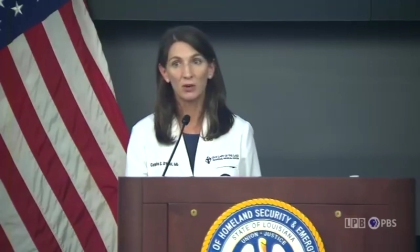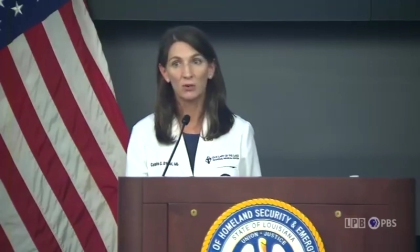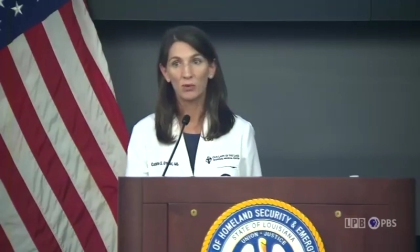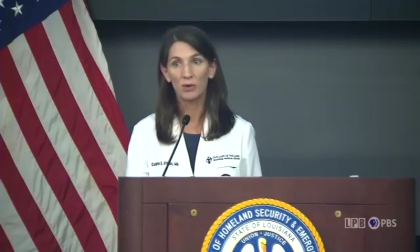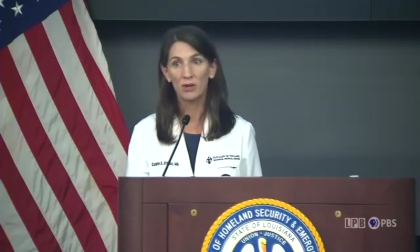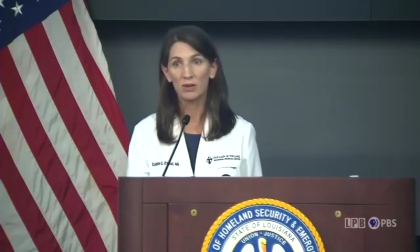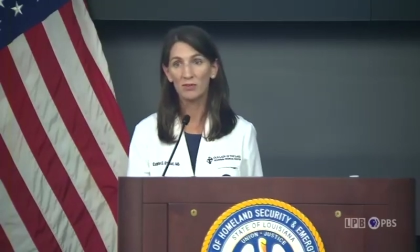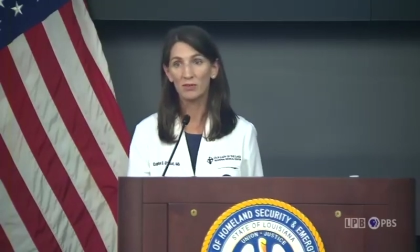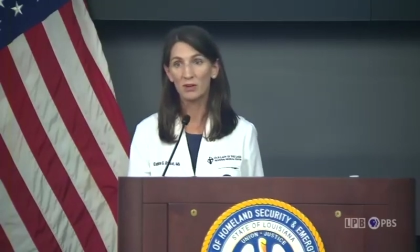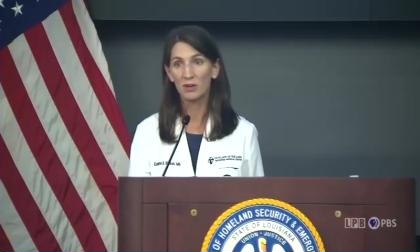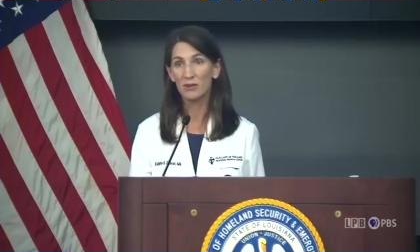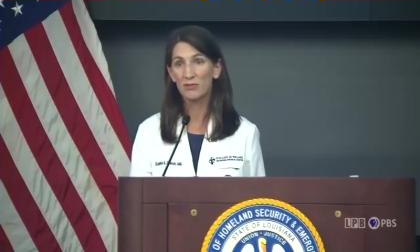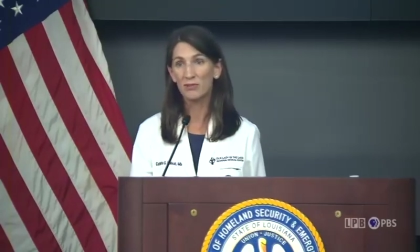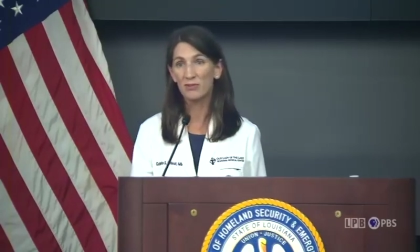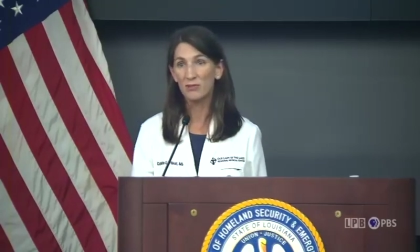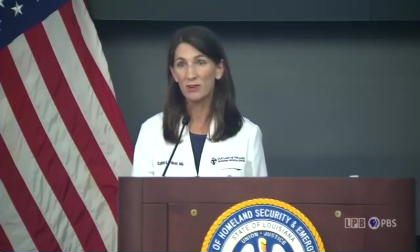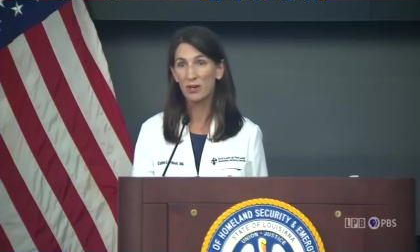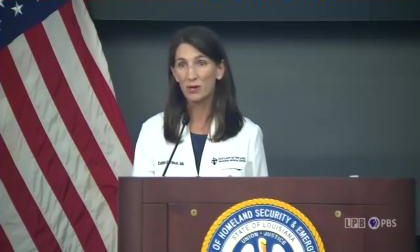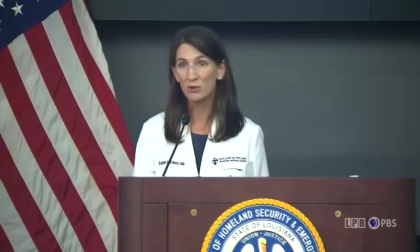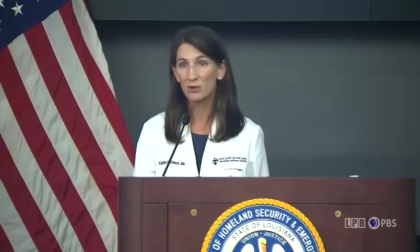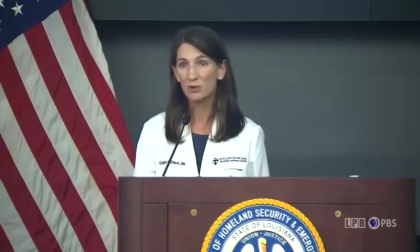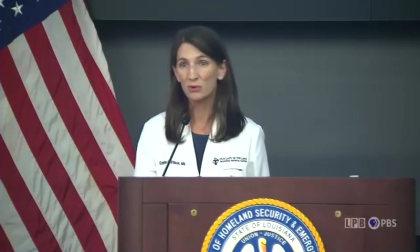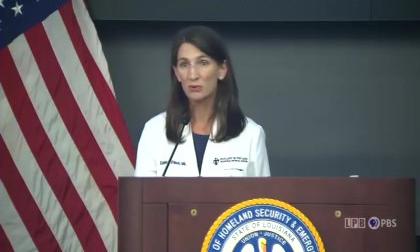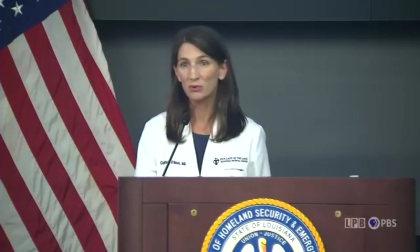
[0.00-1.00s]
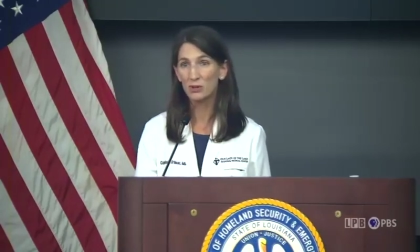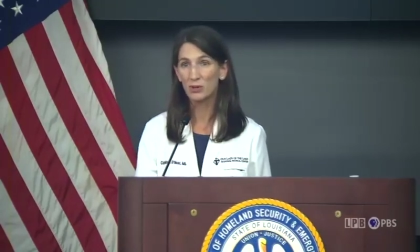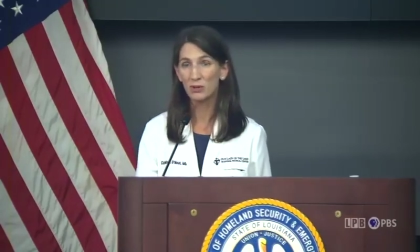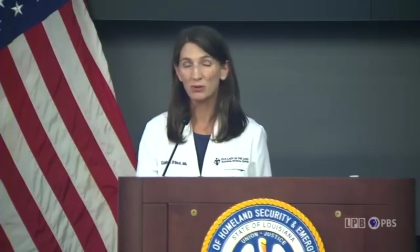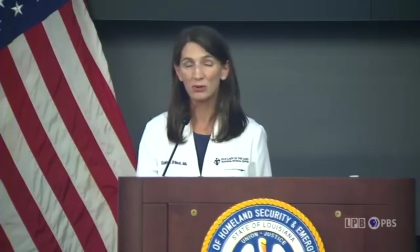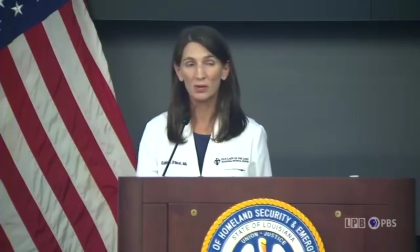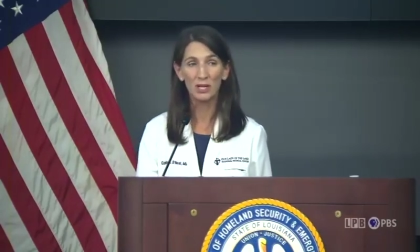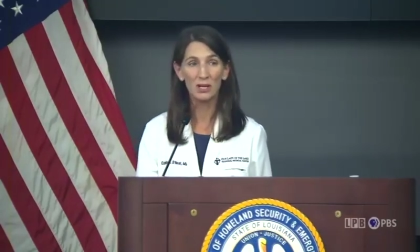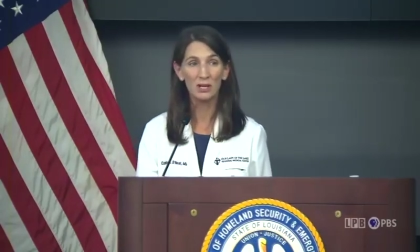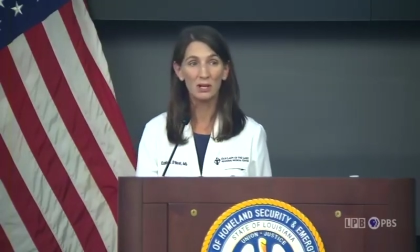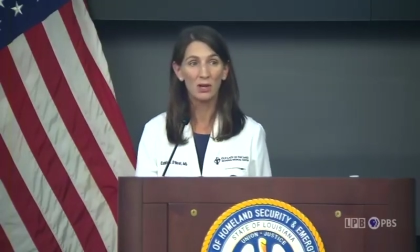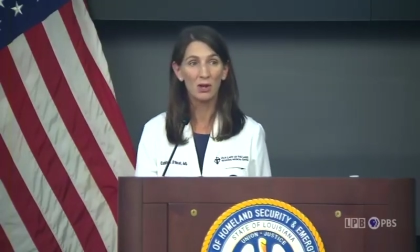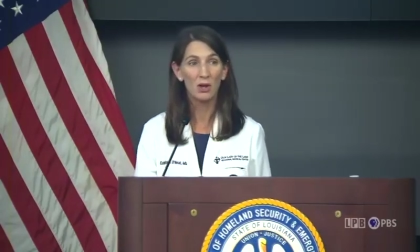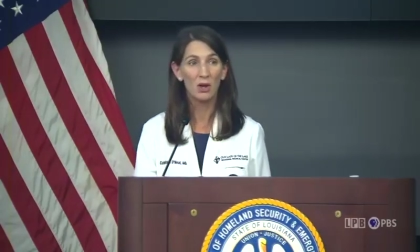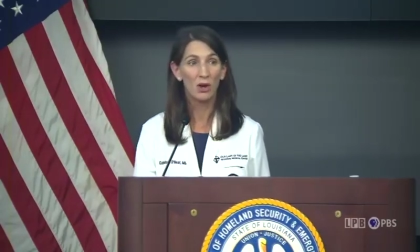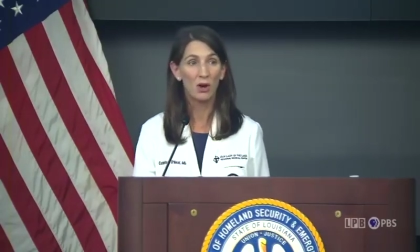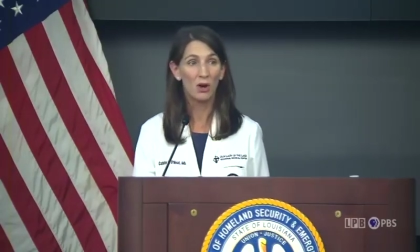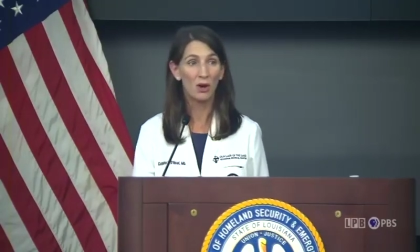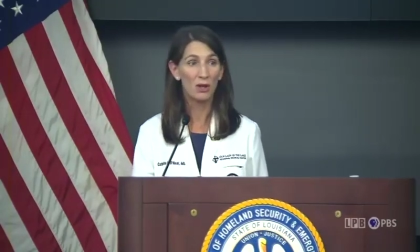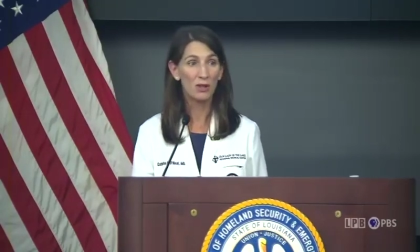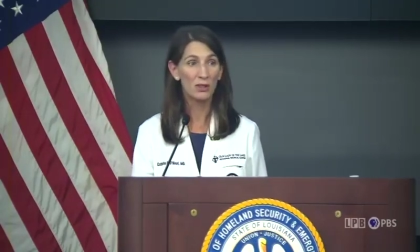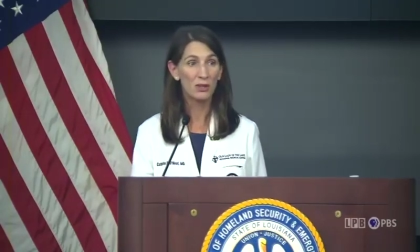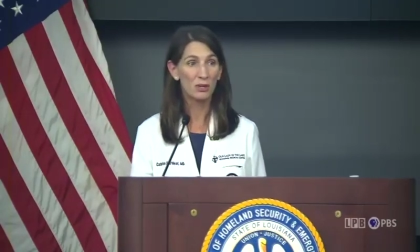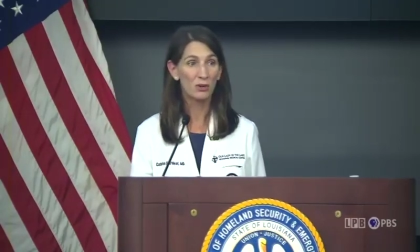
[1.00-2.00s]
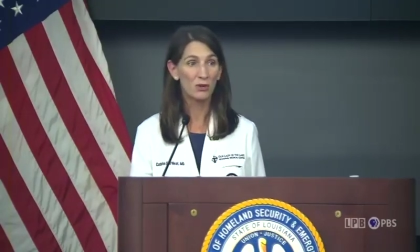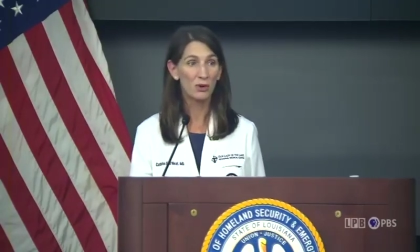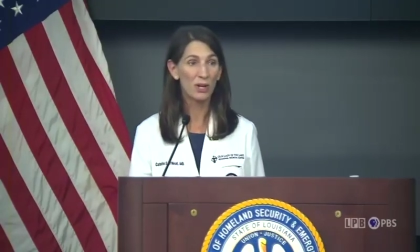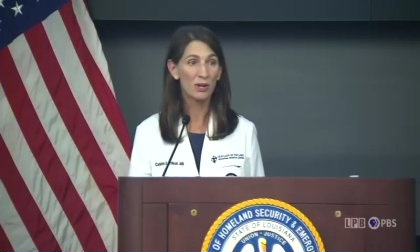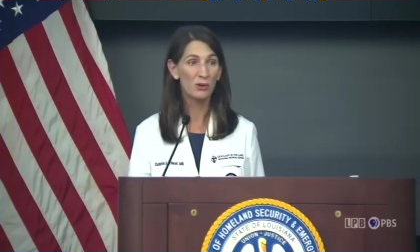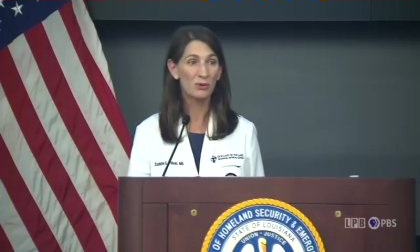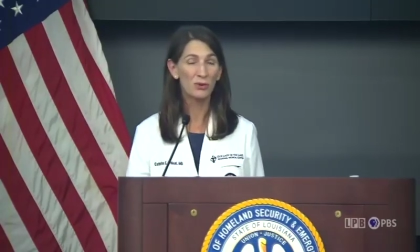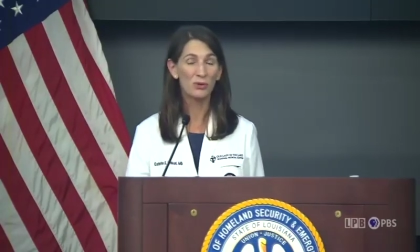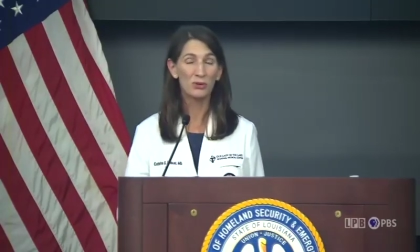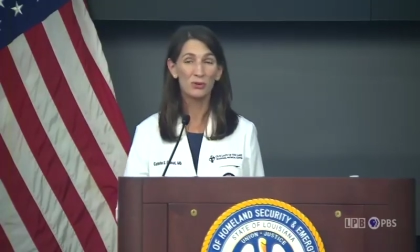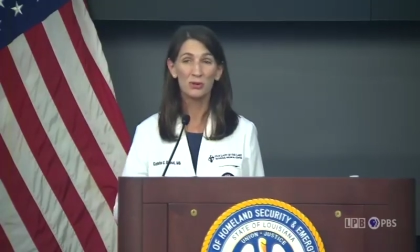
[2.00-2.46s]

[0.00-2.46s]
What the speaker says: We have a federal unit on the ground